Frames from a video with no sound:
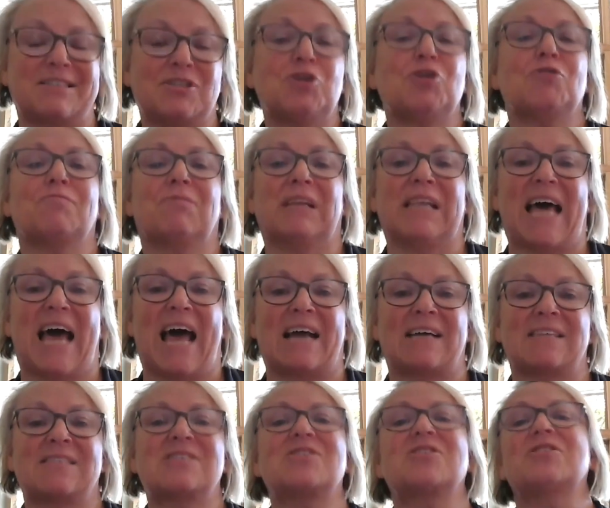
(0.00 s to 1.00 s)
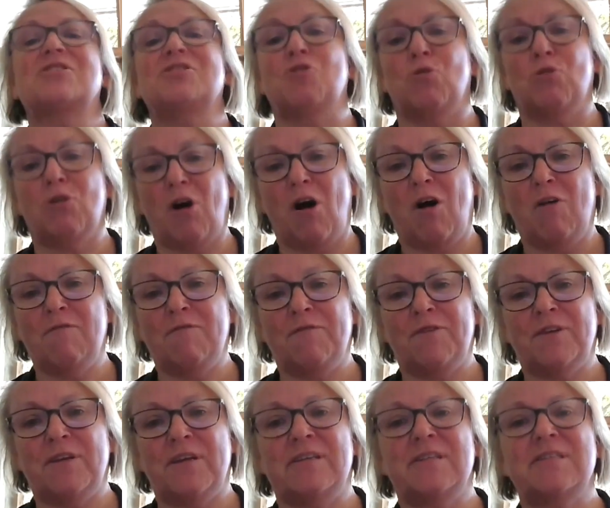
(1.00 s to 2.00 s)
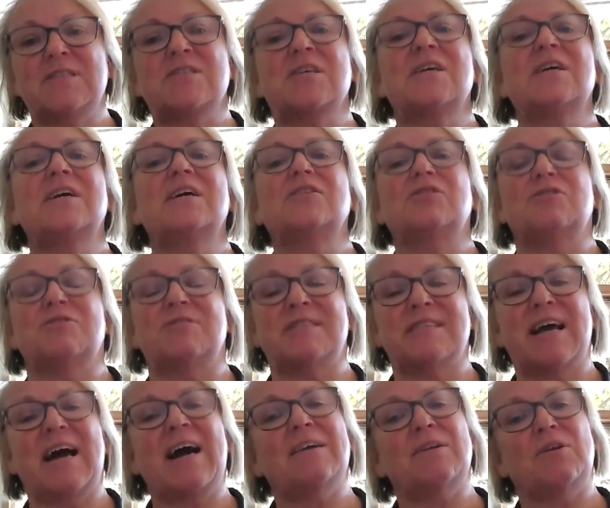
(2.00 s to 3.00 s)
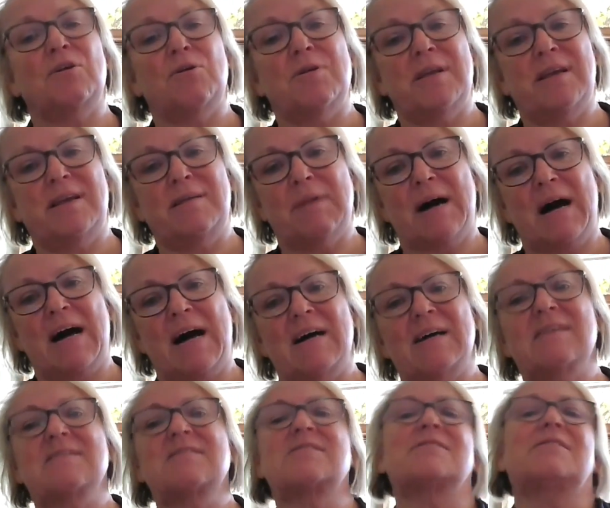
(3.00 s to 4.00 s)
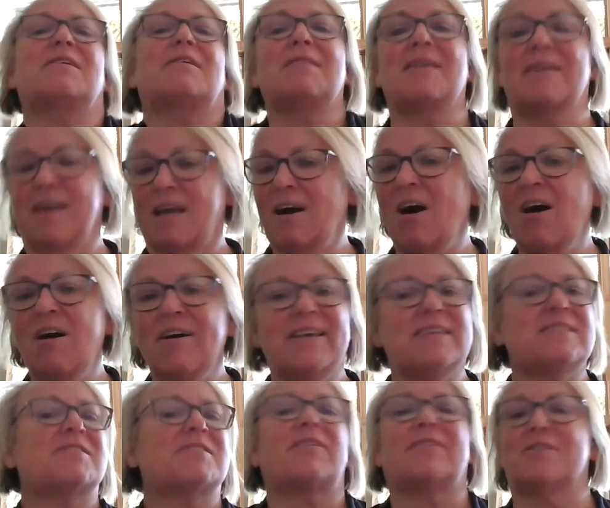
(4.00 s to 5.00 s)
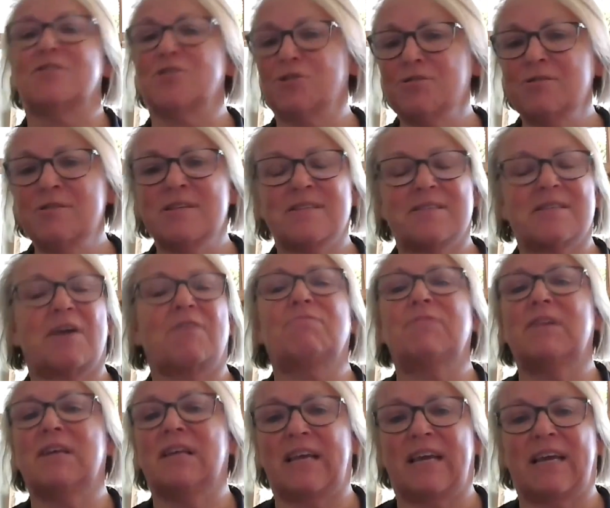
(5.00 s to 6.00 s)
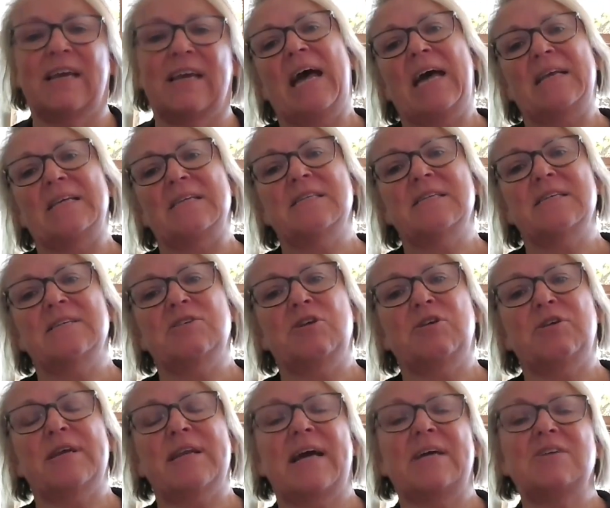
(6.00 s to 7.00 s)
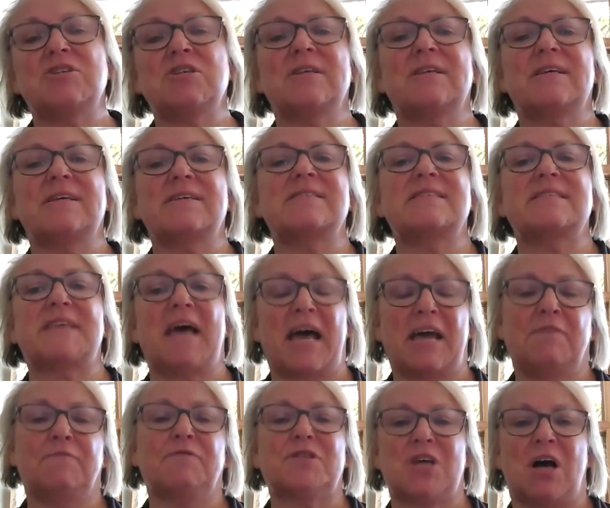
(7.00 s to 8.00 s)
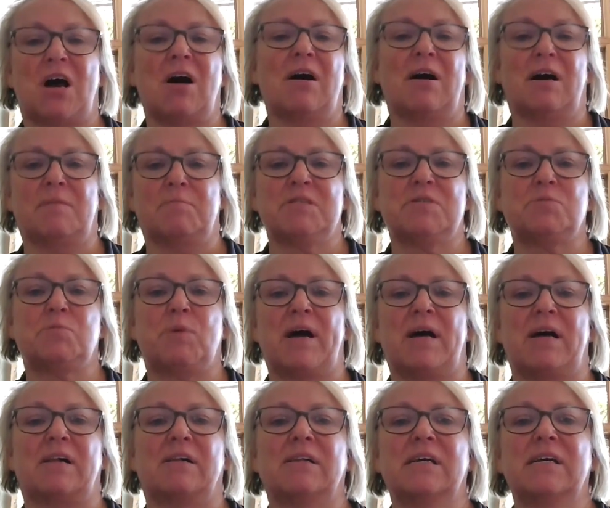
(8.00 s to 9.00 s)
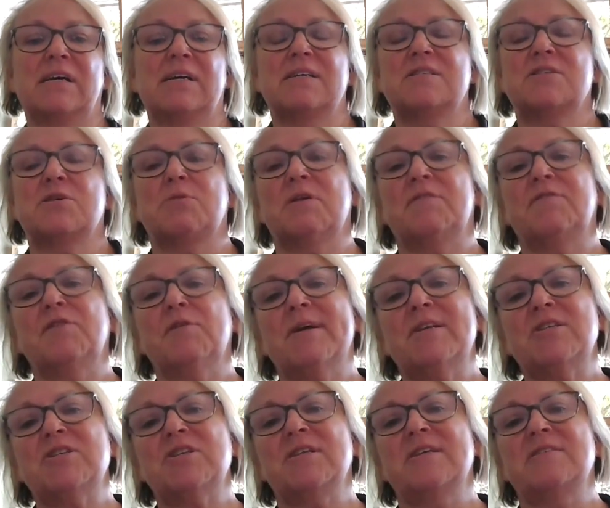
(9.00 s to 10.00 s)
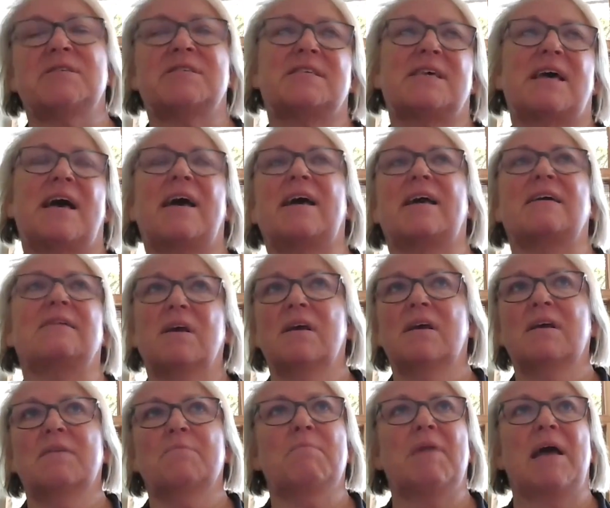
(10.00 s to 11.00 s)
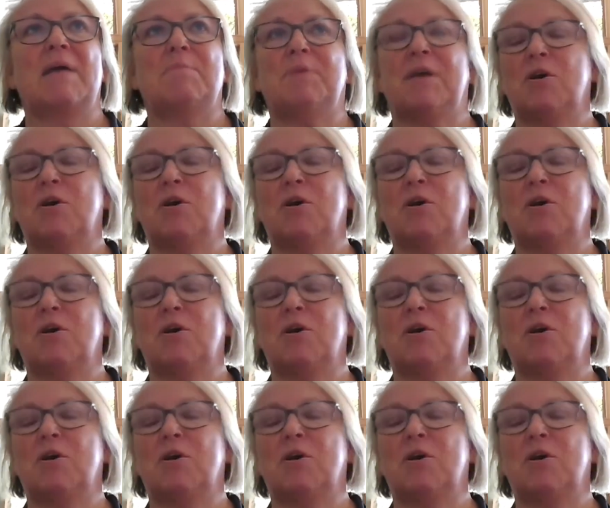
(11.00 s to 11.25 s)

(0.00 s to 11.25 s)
you relaxed. You're confident. You start earning marks. You're thinking, oh, yes, I can do this. And you can actually save time as well. So if you actually say, maybe